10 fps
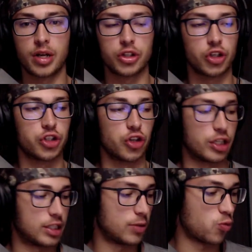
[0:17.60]
Just
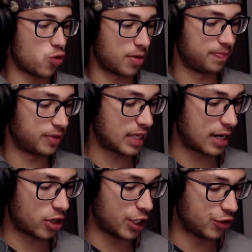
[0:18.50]
drinking some water.
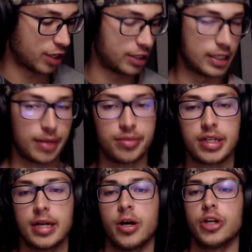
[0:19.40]
Staying hydrated, team.
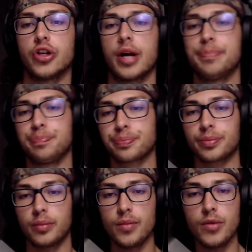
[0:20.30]
Staying hydrated,
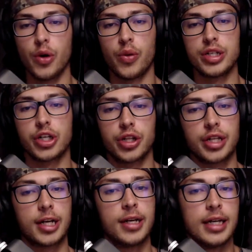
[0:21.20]
always a good
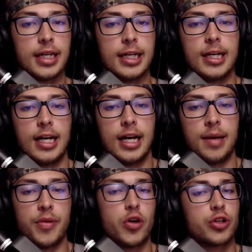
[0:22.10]
thing.
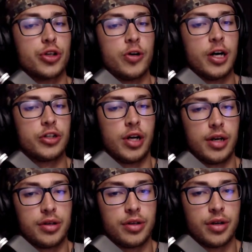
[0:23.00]
But not too
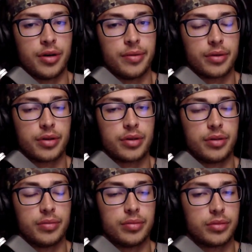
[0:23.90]
hydrated, you know?
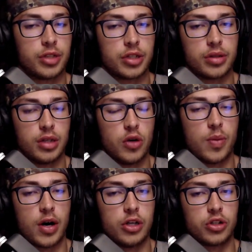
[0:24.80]
Just a little
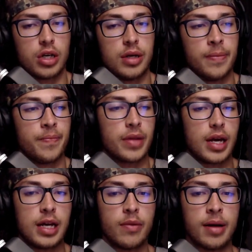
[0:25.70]
bit hydrated.
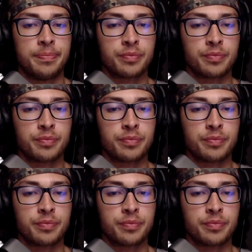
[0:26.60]
Anyway,